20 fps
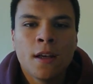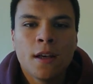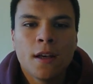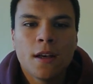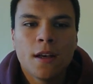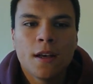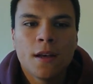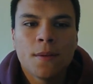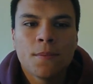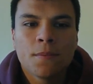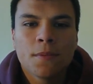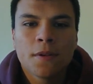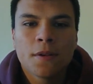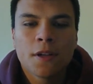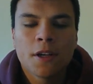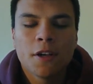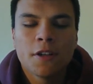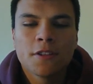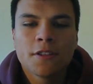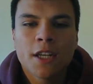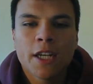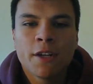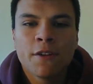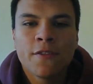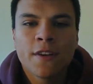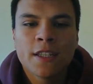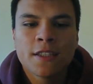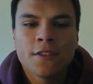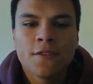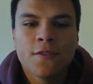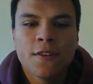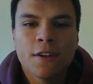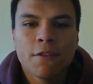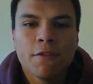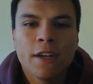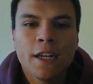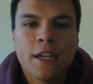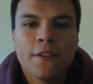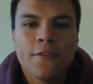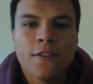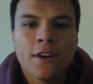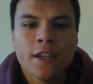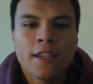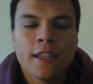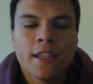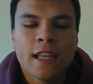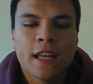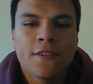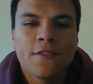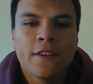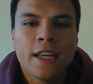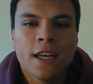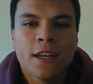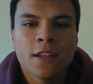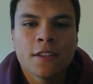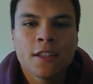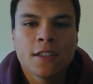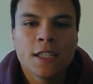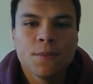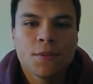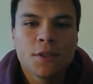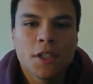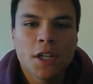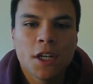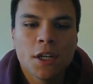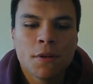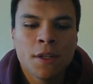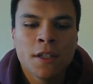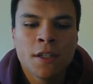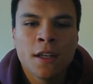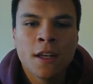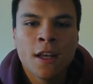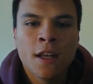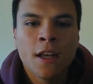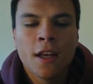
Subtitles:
coinciding with Aston Villa really finding their feet under Tim Sherwood.